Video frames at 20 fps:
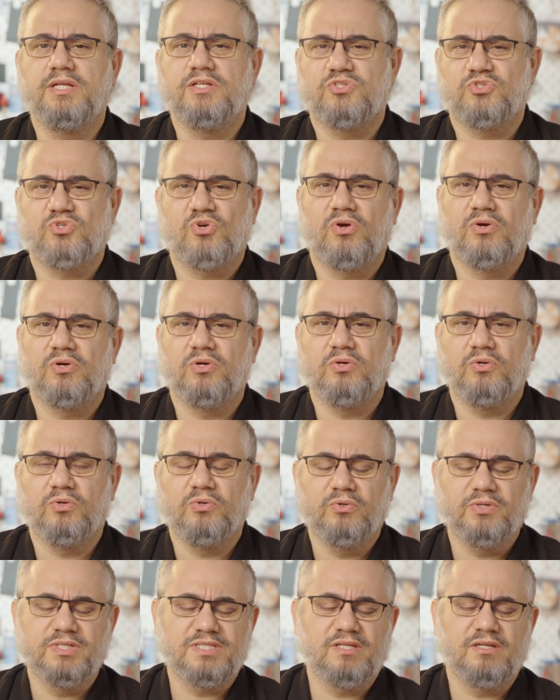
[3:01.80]
strong
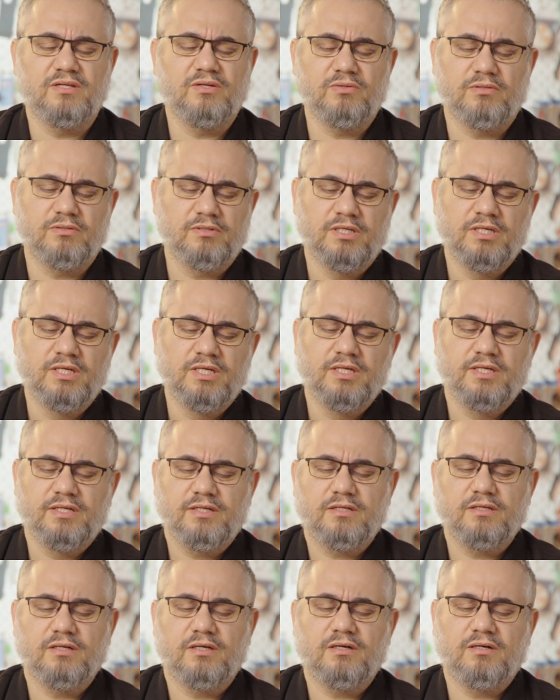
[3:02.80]
glue, because then you'll
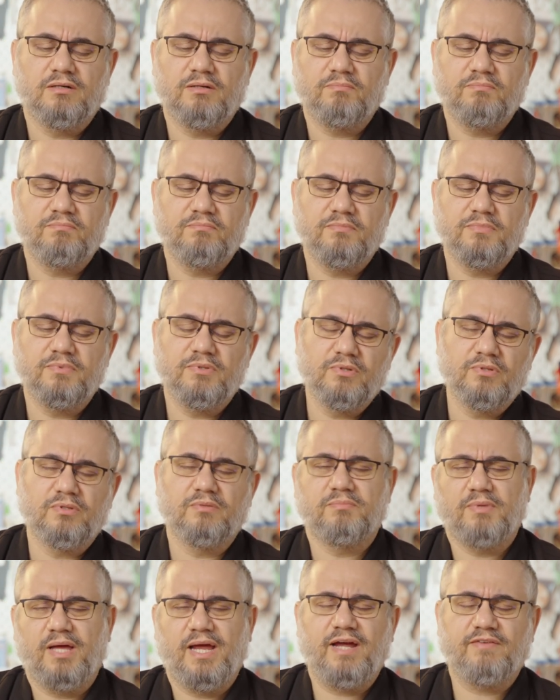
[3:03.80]

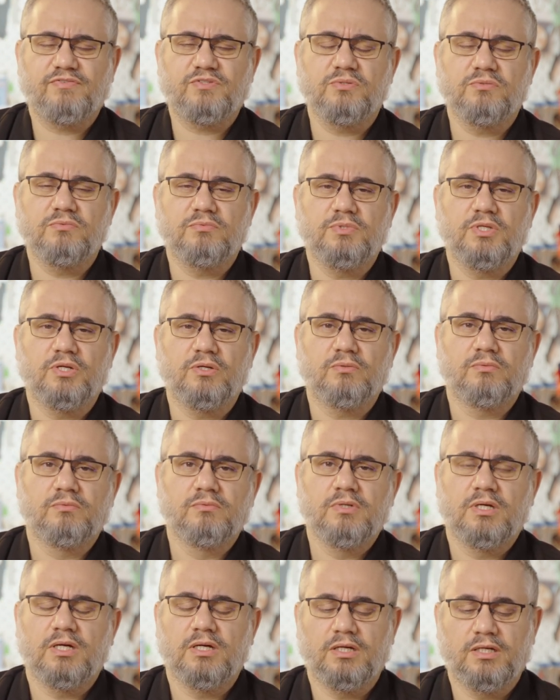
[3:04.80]
have to
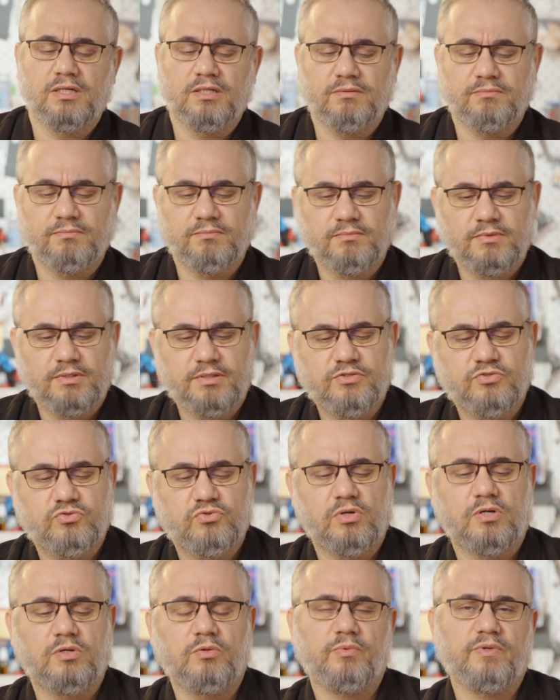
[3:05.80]

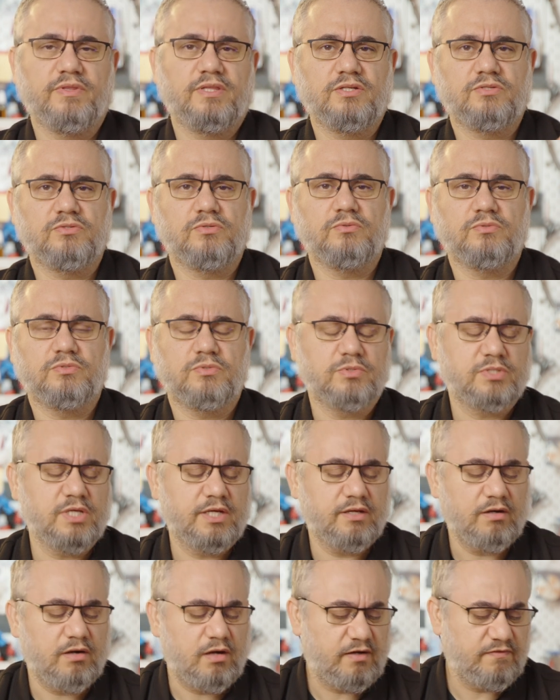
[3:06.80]
struggle with it to
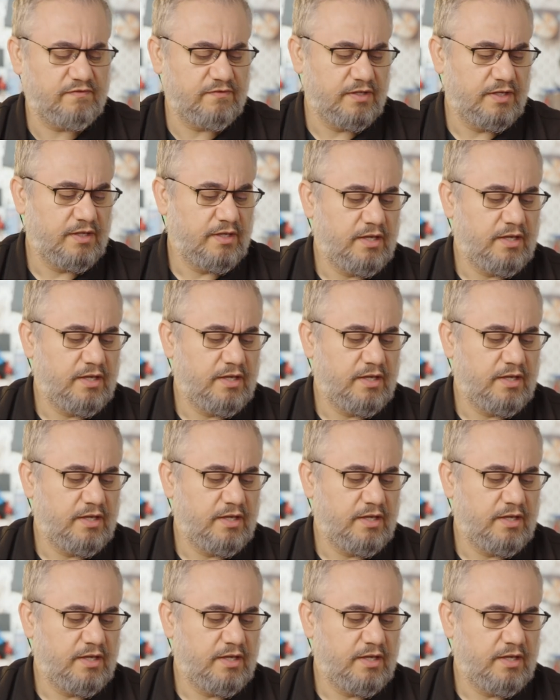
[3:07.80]
take it off.